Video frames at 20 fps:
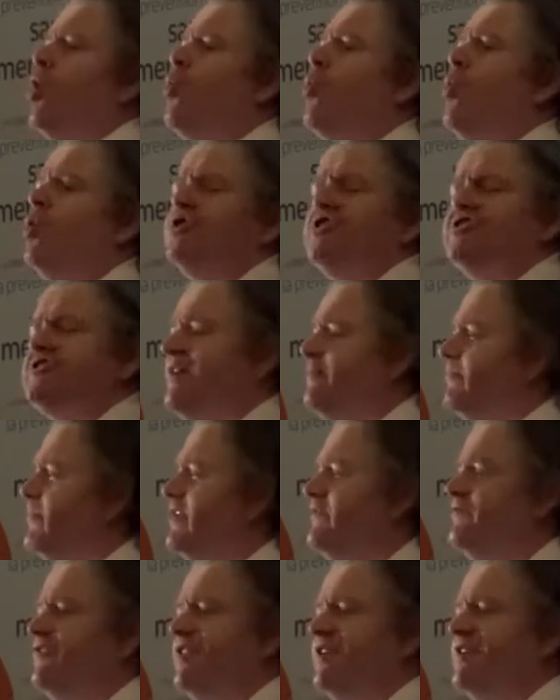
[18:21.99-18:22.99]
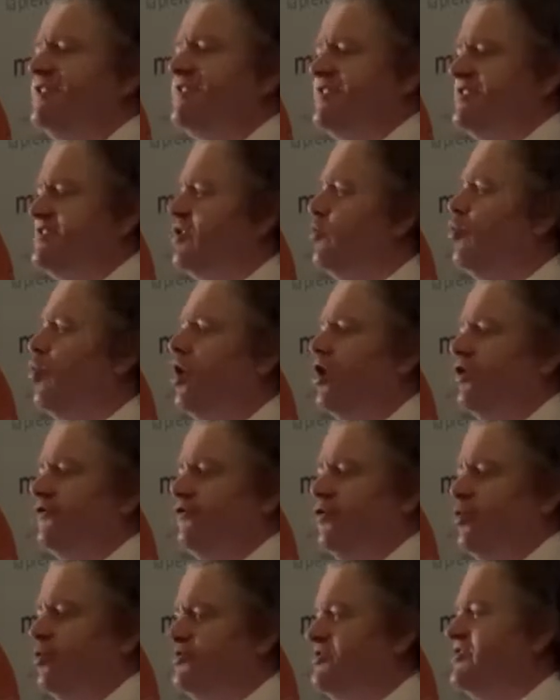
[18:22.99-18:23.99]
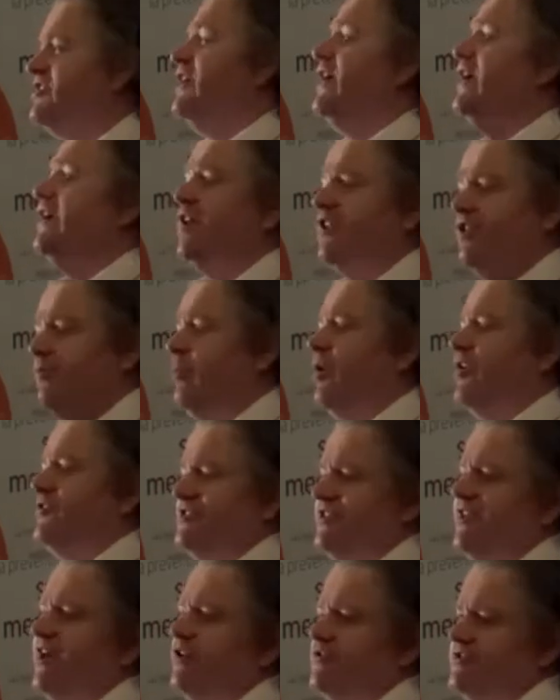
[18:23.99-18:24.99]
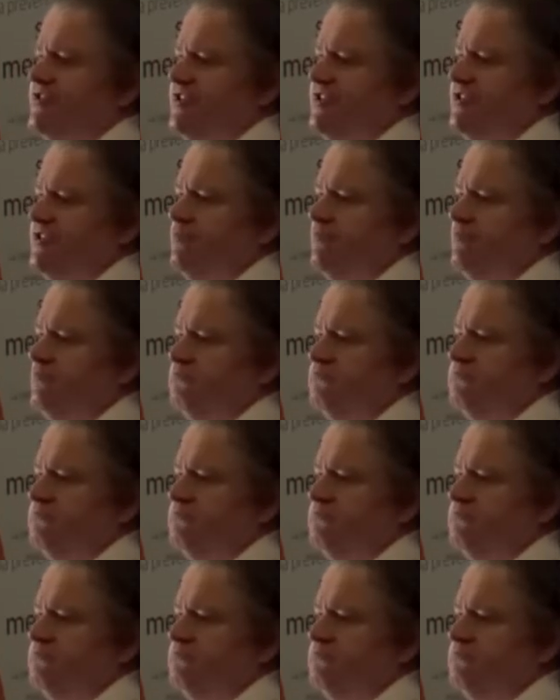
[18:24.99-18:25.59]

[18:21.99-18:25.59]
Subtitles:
what does that mean for the existing workforce in other parts of the health system?